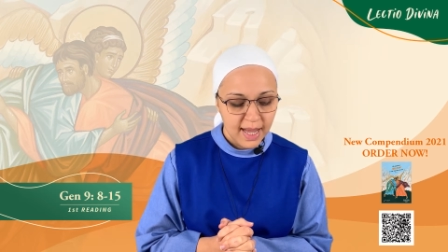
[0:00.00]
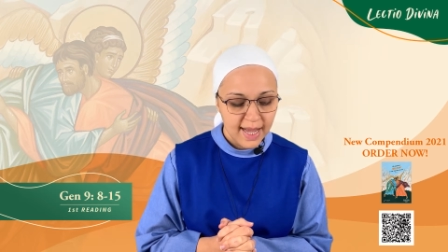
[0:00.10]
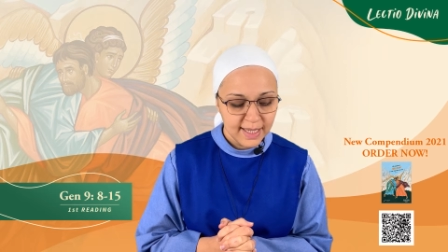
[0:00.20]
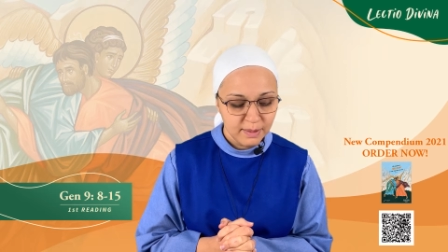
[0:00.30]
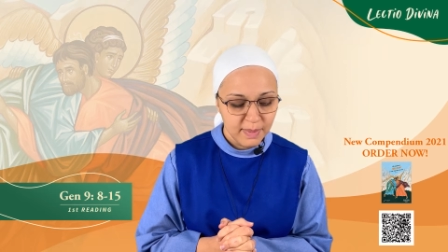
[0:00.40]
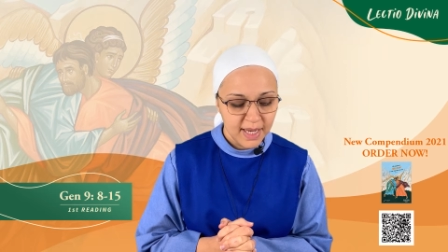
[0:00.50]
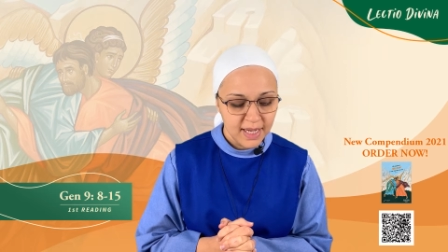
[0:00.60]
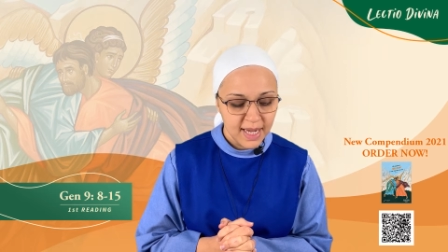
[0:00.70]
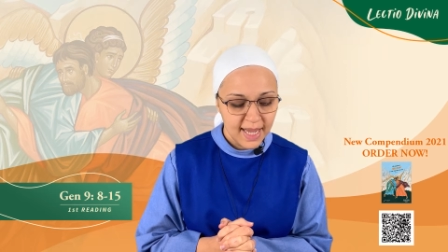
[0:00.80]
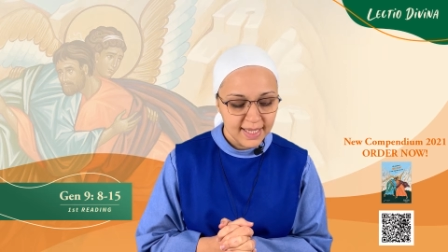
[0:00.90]
as
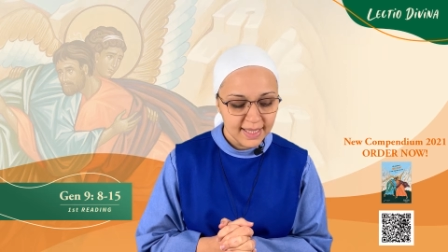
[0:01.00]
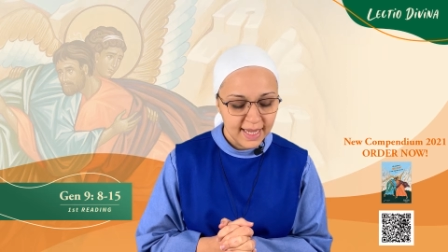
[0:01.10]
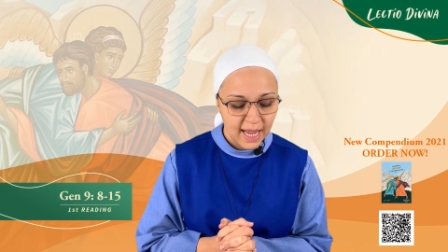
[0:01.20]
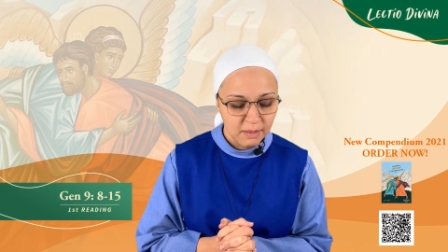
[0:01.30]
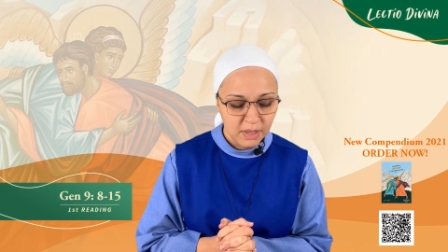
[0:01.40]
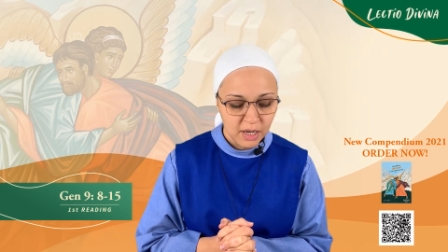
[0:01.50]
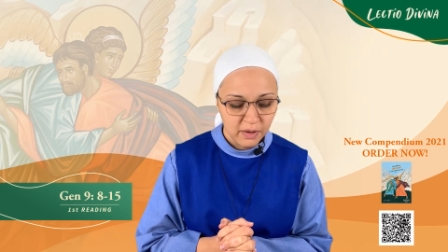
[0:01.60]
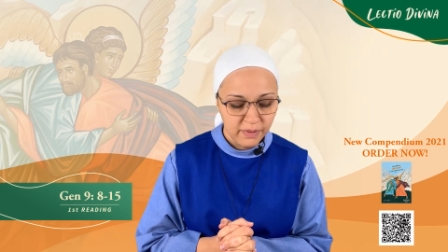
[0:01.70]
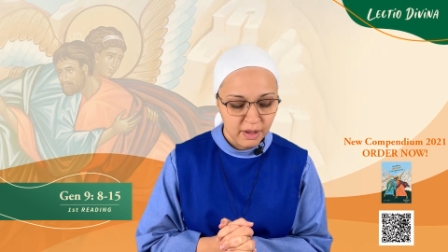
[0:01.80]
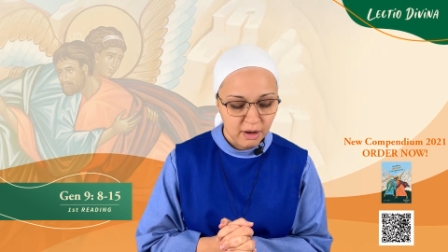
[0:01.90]
many as came out
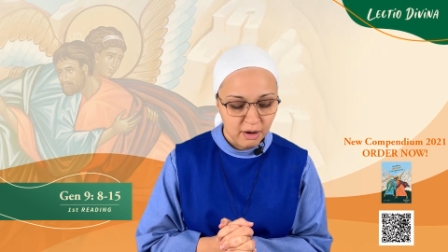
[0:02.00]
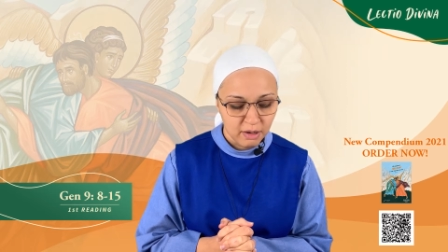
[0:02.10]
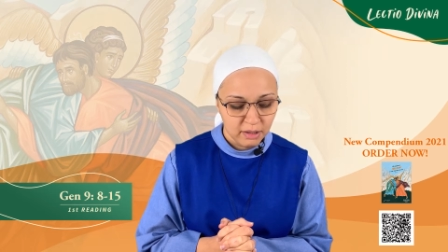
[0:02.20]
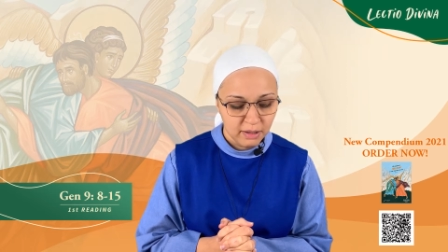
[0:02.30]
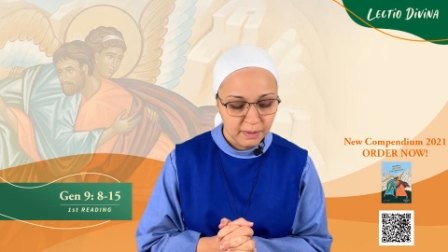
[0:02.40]
of the ark.